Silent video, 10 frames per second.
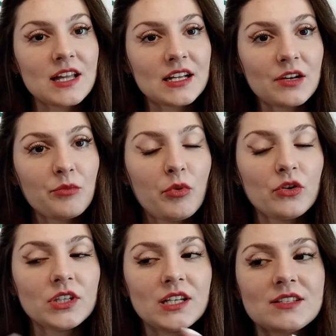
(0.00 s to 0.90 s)
negative
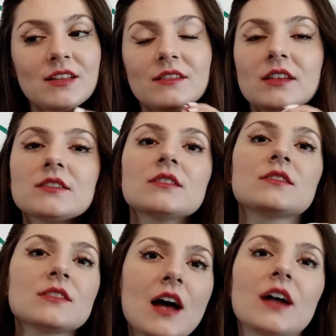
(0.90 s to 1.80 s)
point is that this
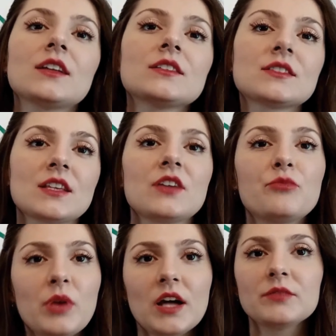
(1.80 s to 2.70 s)
is not a
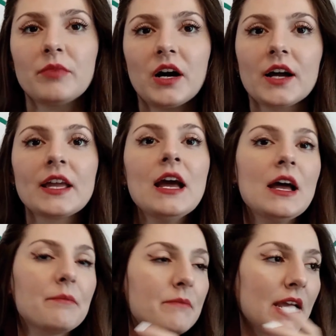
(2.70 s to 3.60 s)
safe blind buy.
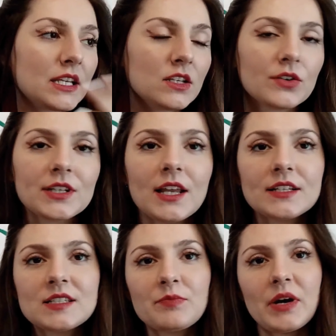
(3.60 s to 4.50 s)
Many don't
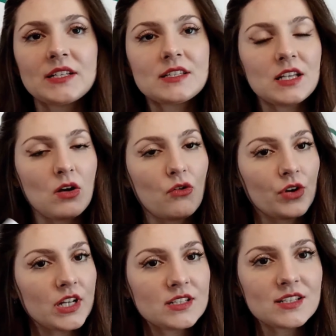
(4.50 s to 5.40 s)
like spicy
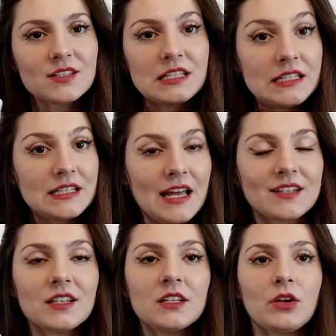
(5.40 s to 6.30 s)
or incensey
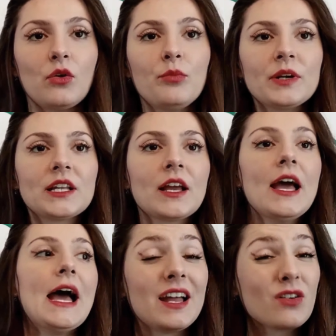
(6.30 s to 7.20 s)
scent in the opening,
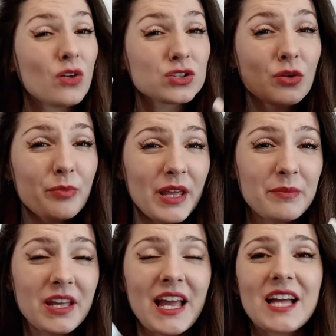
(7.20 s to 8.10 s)
and although
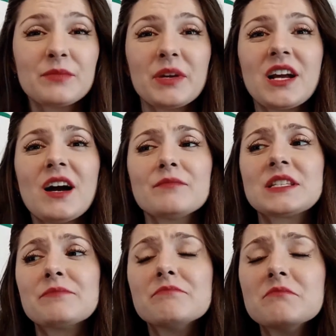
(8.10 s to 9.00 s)
Babycat
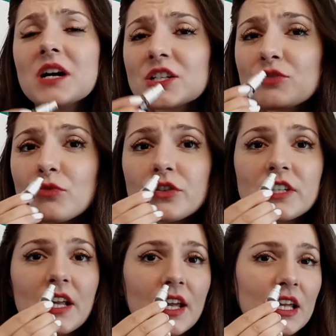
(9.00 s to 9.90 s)
becomes much more
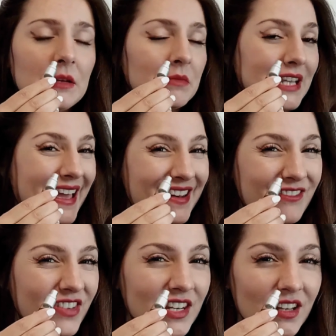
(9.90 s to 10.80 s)
tamed
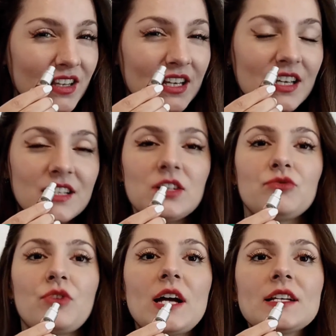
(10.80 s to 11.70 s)
and vanillic in the
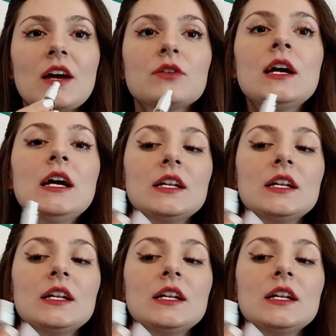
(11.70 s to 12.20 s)
dry down,